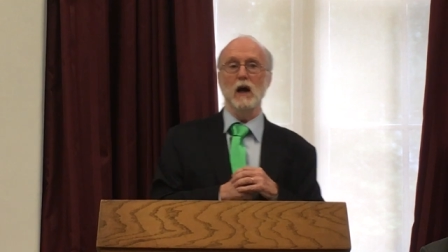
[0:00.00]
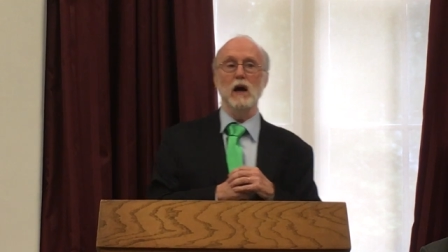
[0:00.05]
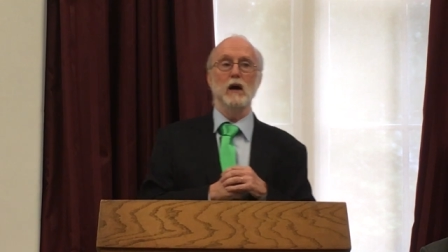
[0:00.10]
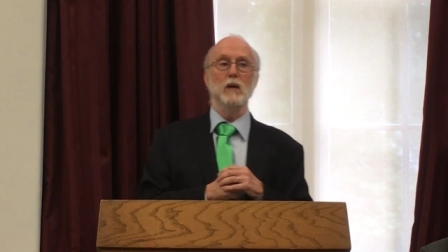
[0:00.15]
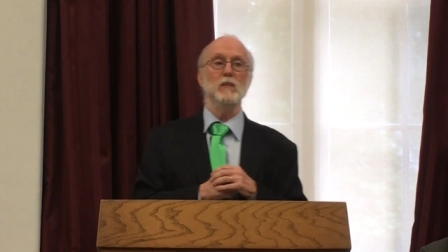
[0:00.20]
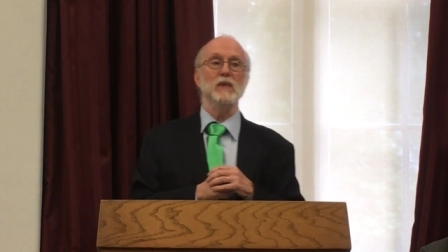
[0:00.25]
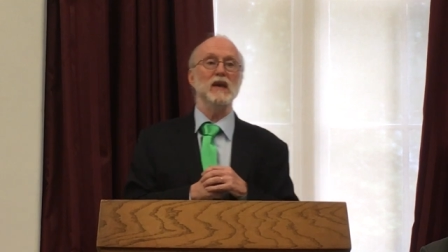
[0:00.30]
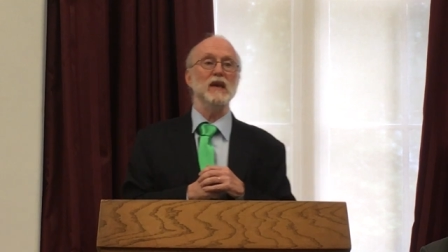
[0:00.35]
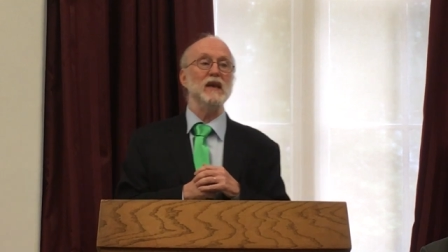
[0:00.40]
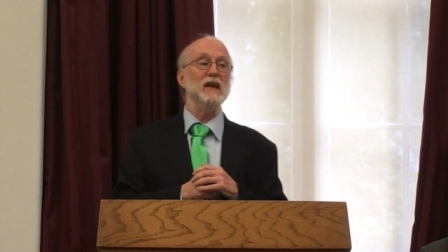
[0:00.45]

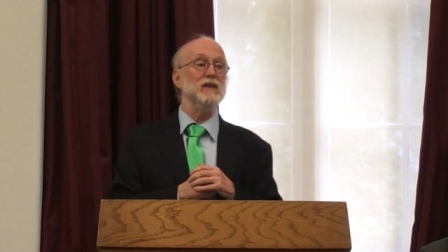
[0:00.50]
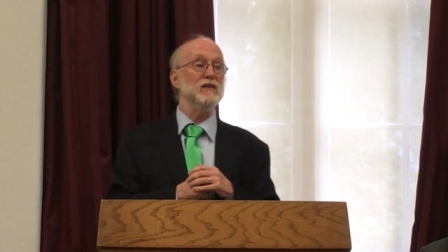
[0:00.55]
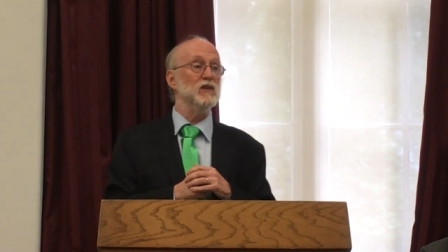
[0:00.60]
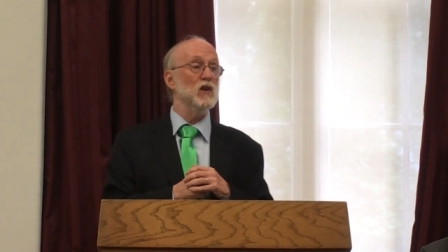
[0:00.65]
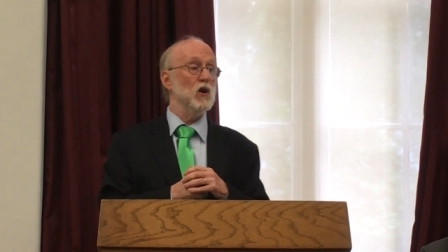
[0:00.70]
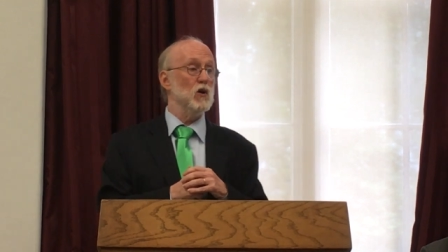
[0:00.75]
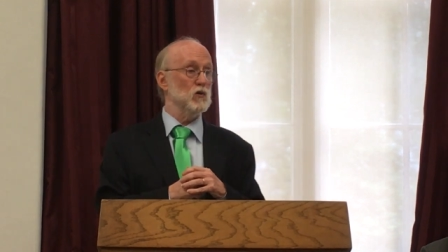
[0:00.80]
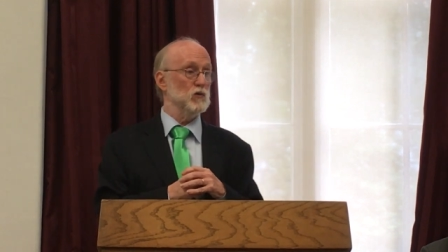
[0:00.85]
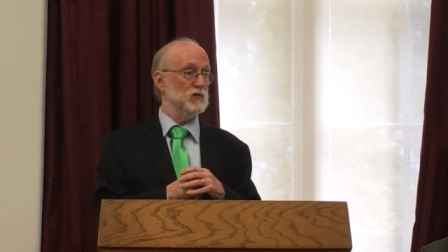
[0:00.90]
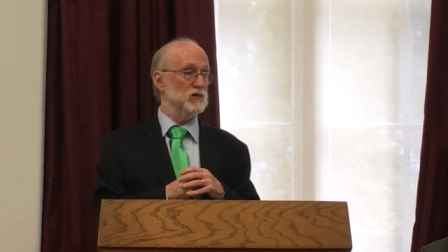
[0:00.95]
um, in
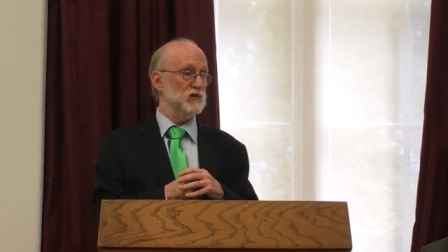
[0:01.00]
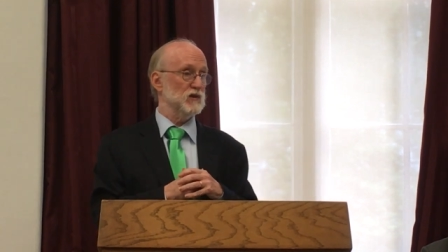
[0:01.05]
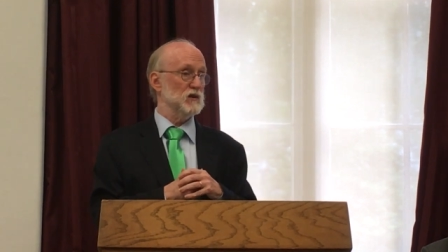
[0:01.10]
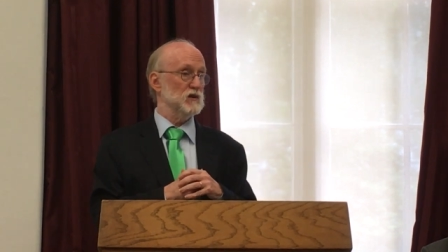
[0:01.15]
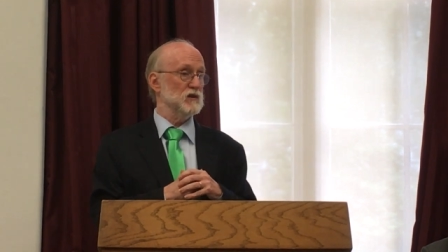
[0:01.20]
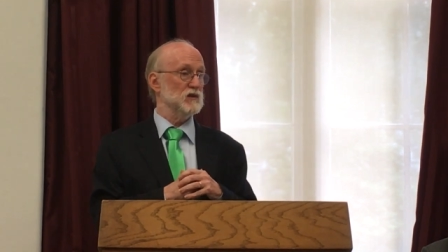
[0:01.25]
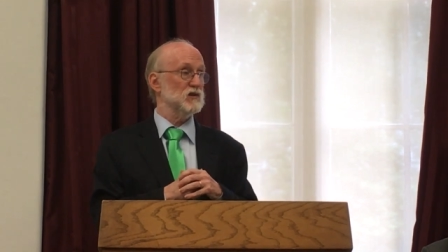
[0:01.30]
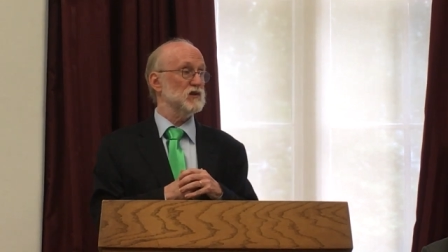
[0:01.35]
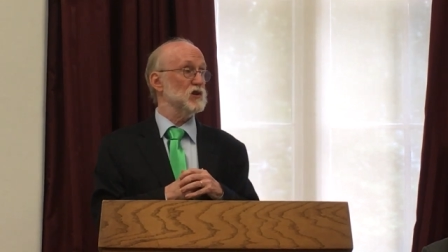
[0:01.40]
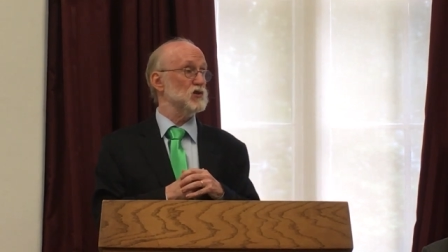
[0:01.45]
those
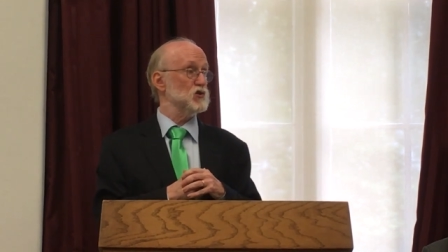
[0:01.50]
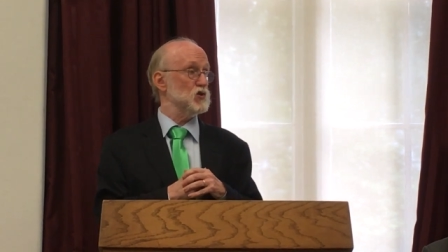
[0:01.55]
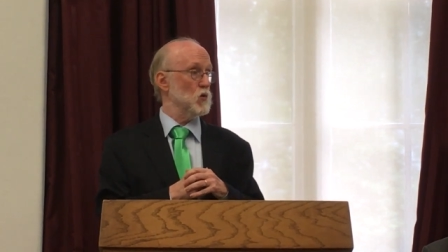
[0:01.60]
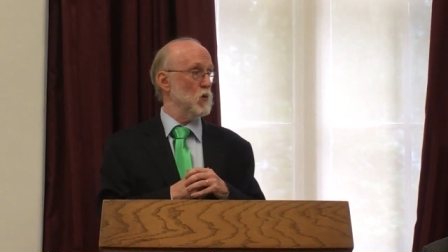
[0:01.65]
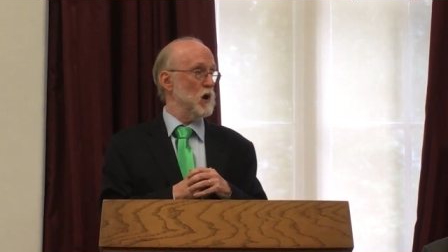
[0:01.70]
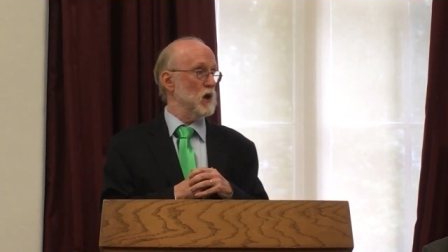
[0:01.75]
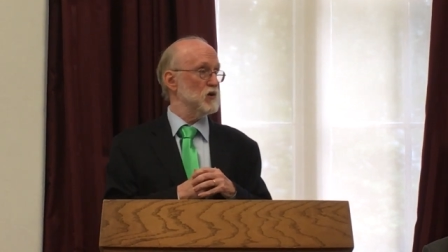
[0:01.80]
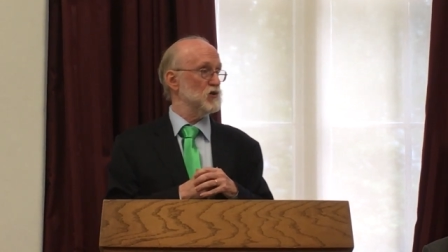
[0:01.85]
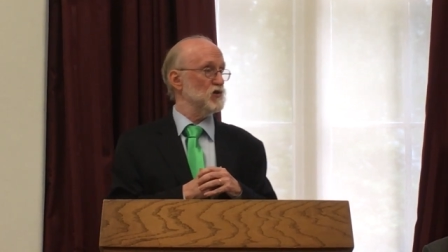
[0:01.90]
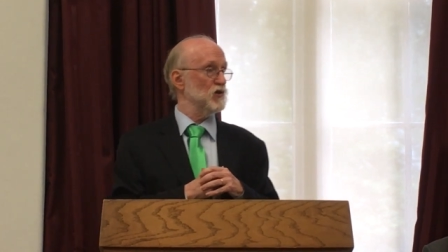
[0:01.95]

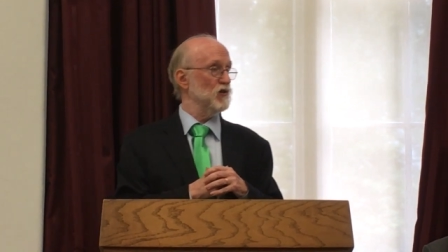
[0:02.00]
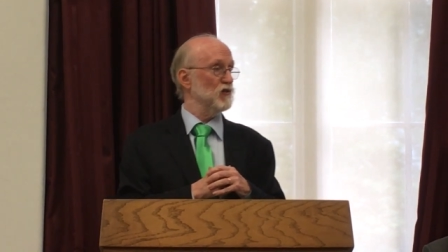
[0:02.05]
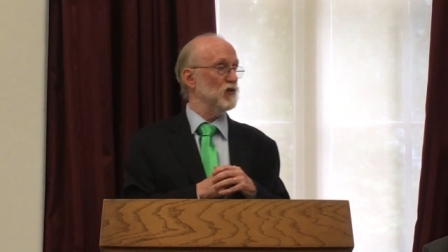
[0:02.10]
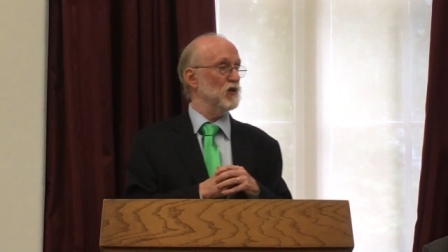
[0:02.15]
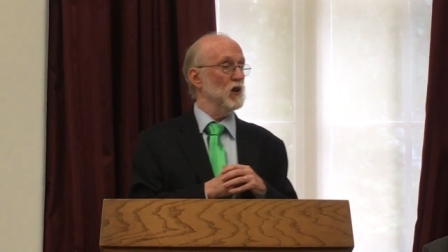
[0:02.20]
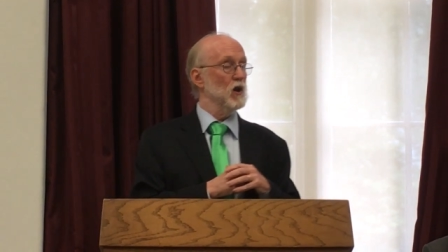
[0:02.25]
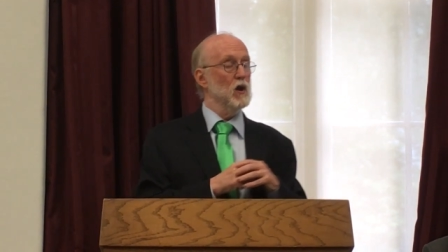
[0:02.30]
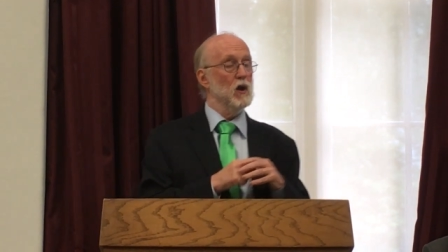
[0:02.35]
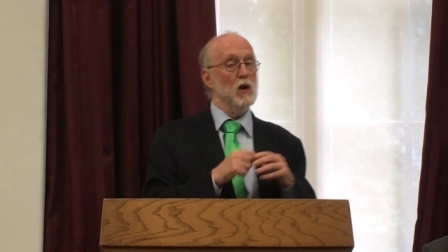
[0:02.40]
situations,